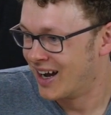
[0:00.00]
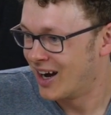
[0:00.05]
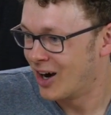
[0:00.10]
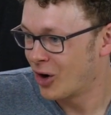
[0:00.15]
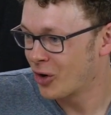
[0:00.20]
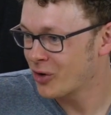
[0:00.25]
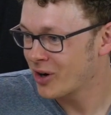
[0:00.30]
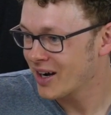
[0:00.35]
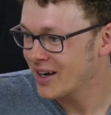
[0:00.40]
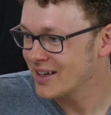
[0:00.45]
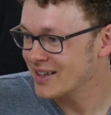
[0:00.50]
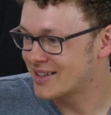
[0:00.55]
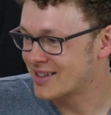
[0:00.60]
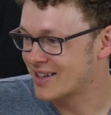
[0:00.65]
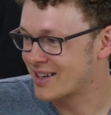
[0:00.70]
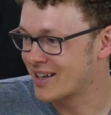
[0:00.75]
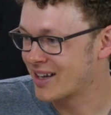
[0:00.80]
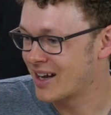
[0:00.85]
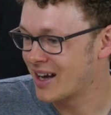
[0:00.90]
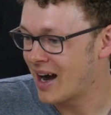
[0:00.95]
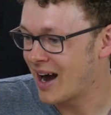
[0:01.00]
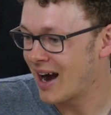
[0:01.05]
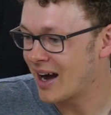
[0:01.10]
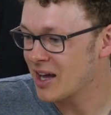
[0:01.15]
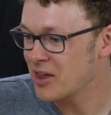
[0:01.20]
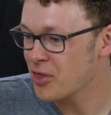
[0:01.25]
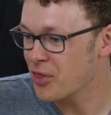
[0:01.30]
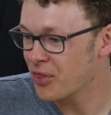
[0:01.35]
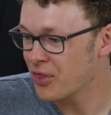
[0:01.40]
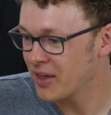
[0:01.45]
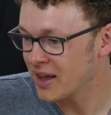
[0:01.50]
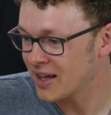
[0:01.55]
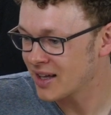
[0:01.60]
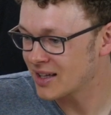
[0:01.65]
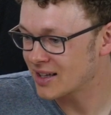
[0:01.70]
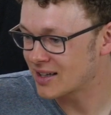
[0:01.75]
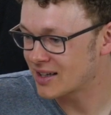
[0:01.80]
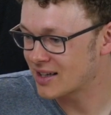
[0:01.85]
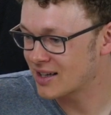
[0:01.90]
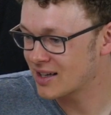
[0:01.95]
All right, I
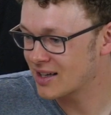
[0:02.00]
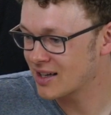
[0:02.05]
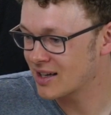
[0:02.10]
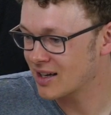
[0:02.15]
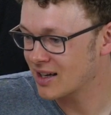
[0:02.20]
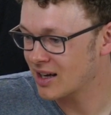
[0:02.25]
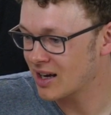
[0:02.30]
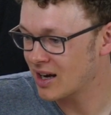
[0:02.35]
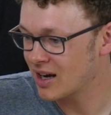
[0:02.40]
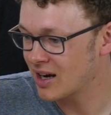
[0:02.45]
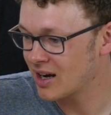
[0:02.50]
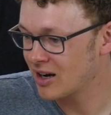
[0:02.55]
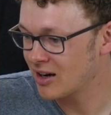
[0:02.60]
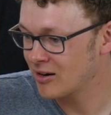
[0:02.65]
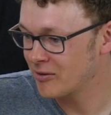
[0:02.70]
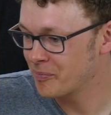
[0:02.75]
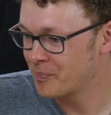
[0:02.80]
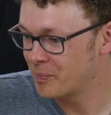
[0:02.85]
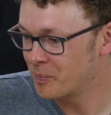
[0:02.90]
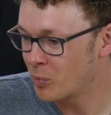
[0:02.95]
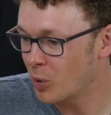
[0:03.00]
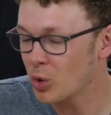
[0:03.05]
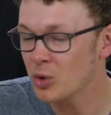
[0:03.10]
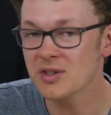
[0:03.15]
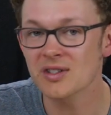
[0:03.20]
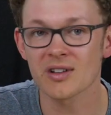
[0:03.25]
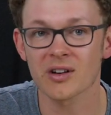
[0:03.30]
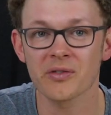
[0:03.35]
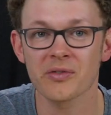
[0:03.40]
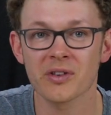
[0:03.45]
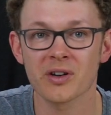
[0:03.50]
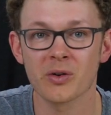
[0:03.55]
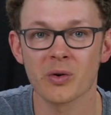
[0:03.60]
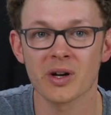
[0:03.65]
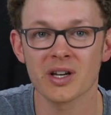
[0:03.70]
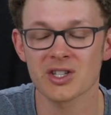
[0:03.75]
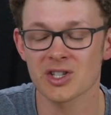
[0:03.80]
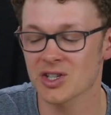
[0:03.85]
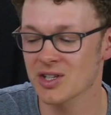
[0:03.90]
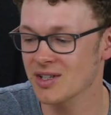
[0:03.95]
think most of the
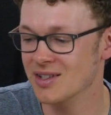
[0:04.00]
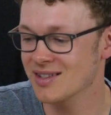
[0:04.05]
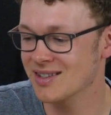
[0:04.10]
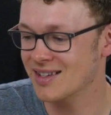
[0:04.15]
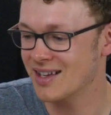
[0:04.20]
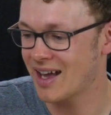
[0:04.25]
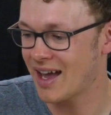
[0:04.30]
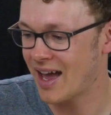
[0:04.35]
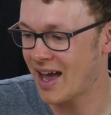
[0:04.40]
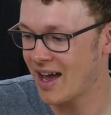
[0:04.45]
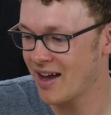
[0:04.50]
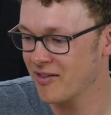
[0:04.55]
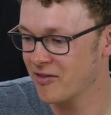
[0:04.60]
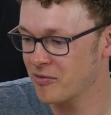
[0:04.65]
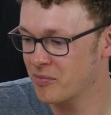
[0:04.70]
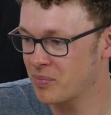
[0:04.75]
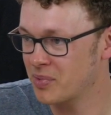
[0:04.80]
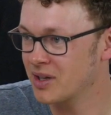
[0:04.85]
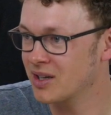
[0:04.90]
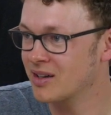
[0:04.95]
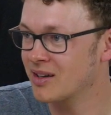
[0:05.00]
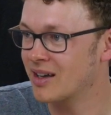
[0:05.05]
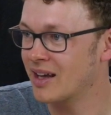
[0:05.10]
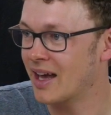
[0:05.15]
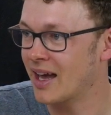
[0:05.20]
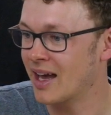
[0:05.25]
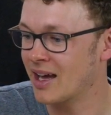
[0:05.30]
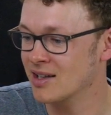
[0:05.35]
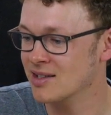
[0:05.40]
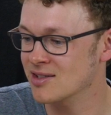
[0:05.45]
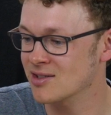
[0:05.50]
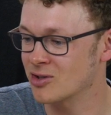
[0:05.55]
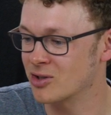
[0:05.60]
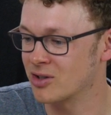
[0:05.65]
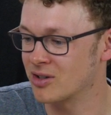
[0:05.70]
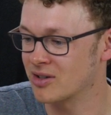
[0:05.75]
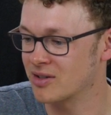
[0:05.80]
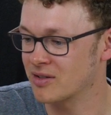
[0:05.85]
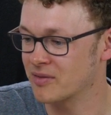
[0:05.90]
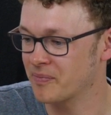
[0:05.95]
questions have been
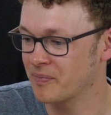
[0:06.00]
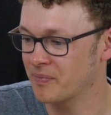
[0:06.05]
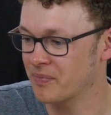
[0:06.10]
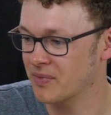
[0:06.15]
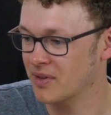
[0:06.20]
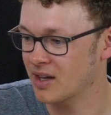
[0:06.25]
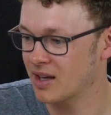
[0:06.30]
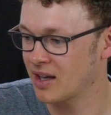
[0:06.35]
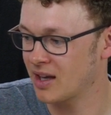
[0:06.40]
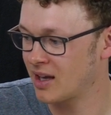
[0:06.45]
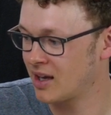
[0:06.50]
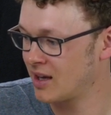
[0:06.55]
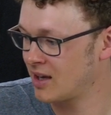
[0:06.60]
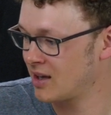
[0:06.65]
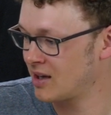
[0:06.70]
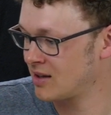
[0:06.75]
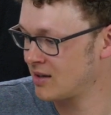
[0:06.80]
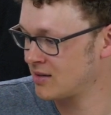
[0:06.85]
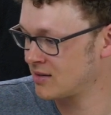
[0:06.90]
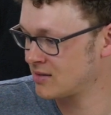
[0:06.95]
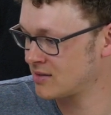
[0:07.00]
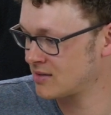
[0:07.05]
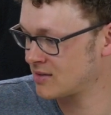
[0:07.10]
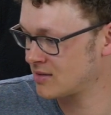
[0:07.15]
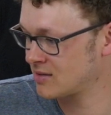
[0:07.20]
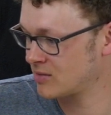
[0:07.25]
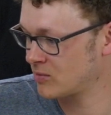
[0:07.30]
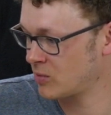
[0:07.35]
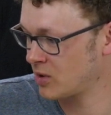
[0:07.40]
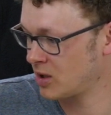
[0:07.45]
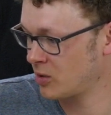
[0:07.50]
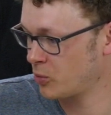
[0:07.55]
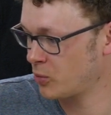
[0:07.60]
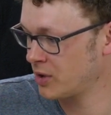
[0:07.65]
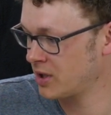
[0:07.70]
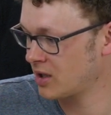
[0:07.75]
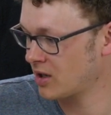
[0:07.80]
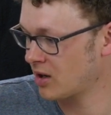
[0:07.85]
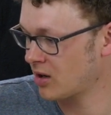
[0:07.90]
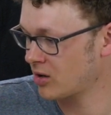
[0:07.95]
answered. And well,
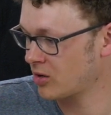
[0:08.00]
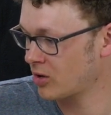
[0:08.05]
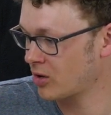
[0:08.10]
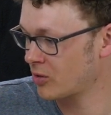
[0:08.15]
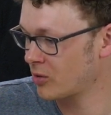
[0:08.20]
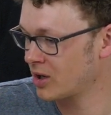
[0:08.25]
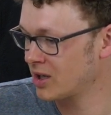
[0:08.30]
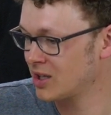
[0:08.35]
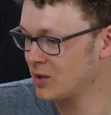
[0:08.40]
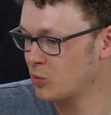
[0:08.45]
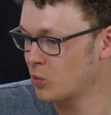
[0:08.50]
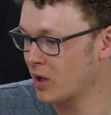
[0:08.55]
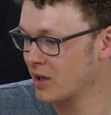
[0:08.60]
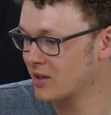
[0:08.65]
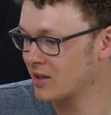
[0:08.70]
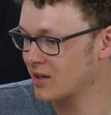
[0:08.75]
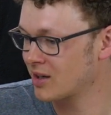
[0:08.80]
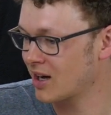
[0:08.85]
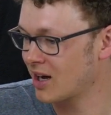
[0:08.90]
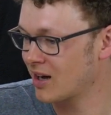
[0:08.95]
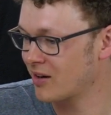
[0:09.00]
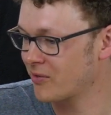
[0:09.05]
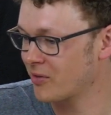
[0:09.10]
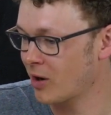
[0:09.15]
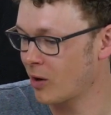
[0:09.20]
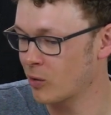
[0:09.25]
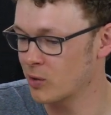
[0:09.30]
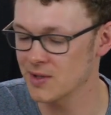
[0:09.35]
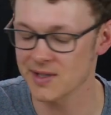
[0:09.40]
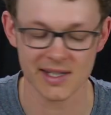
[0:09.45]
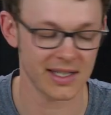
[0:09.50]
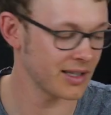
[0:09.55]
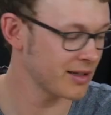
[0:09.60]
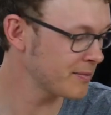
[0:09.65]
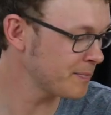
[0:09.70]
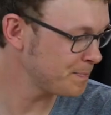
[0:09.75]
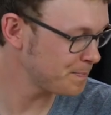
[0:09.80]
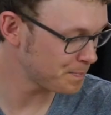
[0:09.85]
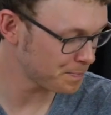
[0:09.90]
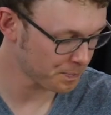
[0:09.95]
we are already 1.5 hours
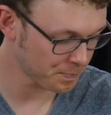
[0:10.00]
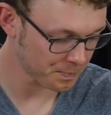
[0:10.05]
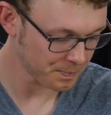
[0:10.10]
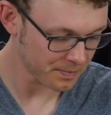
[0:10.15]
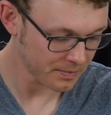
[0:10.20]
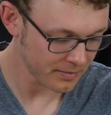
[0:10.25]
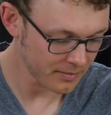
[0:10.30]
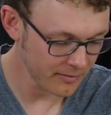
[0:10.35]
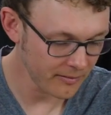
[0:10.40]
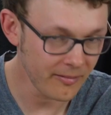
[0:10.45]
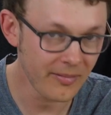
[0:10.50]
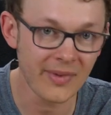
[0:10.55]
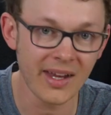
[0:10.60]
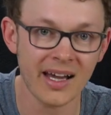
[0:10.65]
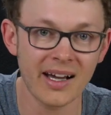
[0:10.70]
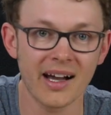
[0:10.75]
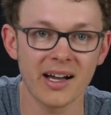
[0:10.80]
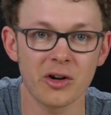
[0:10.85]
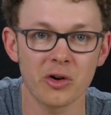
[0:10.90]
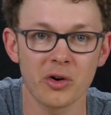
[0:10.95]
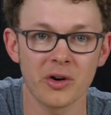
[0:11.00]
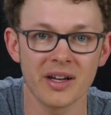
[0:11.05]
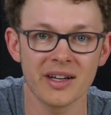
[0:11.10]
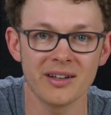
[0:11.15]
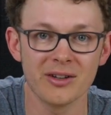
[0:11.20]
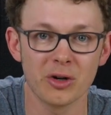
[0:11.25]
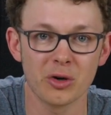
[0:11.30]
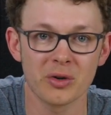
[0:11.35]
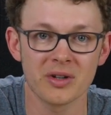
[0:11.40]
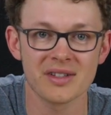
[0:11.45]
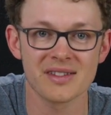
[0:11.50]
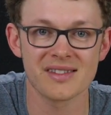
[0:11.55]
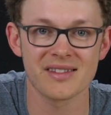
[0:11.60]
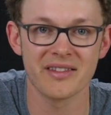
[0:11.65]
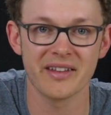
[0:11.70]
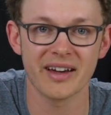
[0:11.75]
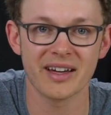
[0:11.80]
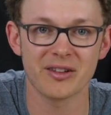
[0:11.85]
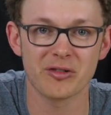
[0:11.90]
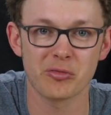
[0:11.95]
in. I already noticed
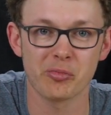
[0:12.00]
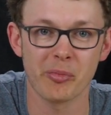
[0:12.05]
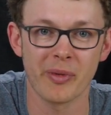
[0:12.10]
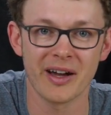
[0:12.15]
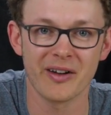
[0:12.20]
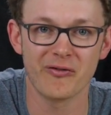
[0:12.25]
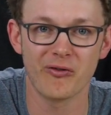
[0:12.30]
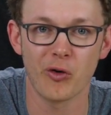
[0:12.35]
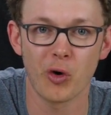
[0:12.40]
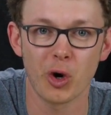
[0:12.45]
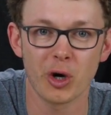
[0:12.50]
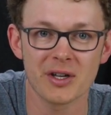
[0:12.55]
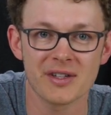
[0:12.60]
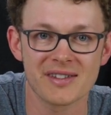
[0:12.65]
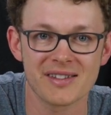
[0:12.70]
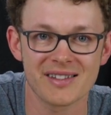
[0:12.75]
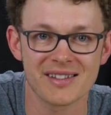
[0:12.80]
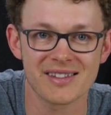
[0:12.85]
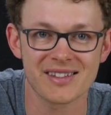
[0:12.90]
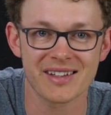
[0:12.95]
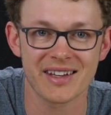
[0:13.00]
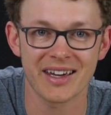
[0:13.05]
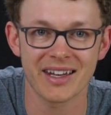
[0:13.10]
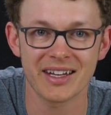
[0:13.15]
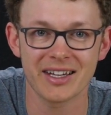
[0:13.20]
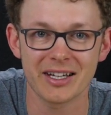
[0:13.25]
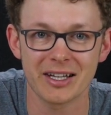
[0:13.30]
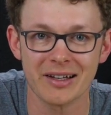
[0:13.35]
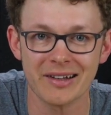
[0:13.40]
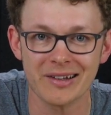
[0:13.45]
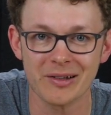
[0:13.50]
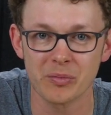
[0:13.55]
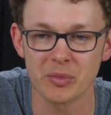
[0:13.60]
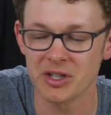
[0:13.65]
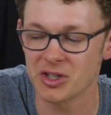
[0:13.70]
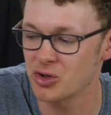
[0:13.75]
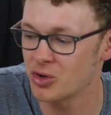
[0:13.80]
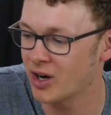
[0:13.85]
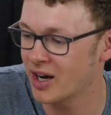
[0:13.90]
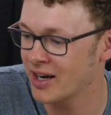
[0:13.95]
that my voice is getting a little
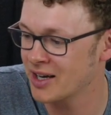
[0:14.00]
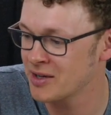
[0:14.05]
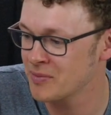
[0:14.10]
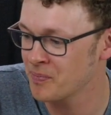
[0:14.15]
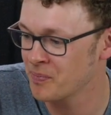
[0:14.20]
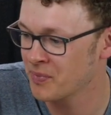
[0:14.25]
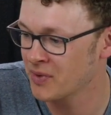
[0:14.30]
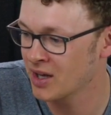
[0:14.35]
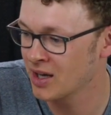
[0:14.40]
bit dry.